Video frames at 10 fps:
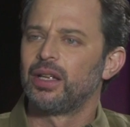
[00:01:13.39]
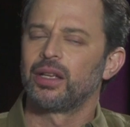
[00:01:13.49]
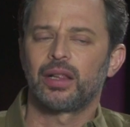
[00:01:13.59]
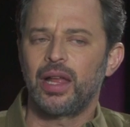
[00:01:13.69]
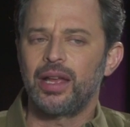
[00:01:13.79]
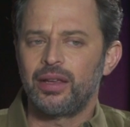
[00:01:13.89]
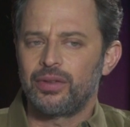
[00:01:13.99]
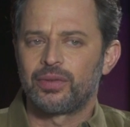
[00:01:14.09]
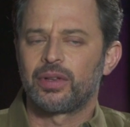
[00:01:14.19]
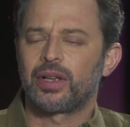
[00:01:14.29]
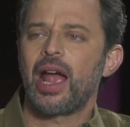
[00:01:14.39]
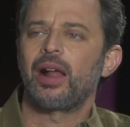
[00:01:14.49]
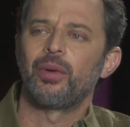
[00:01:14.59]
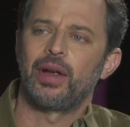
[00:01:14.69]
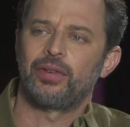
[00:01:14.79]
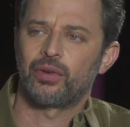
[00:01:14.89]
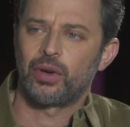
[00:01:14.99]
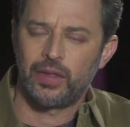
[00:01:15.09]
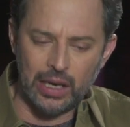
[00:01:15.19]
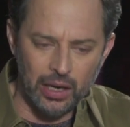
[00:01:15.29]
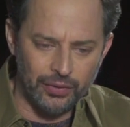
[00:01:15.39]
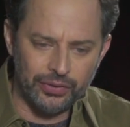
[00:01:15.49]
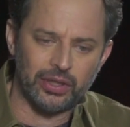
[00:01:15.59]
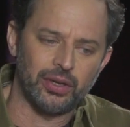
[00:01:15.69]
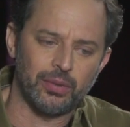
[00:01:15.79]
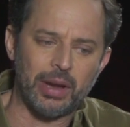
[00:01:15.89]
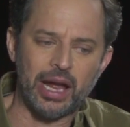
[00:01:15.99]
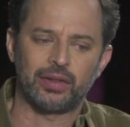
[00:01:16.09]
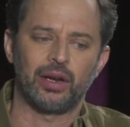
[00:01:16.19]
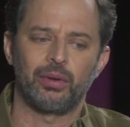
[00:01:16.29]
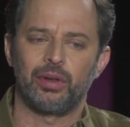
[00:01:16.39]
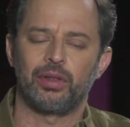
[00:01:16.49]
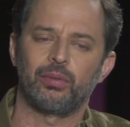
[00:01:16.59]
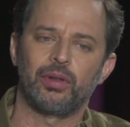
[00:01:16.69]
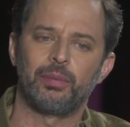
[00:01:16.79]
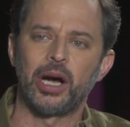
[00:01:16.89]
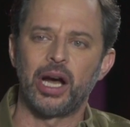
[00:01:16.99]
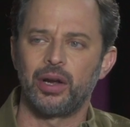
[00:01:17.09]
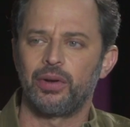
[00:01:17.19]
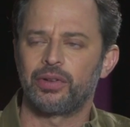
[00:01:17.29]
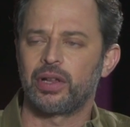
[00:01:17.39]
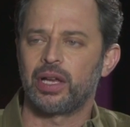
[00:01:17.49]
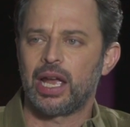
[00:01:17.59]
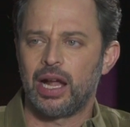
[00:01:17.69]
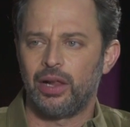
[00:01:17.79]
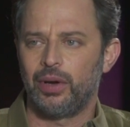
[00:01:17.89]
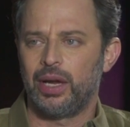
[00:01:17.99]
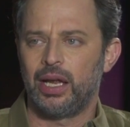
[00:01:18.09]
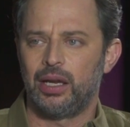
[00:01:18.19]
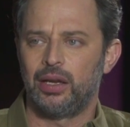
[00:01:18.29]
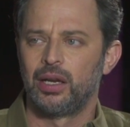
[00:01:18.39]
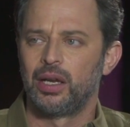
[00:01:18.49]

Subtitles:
Clay Calloway's story, and then all of a sudden you're back there with Bono as Clay Calloway, and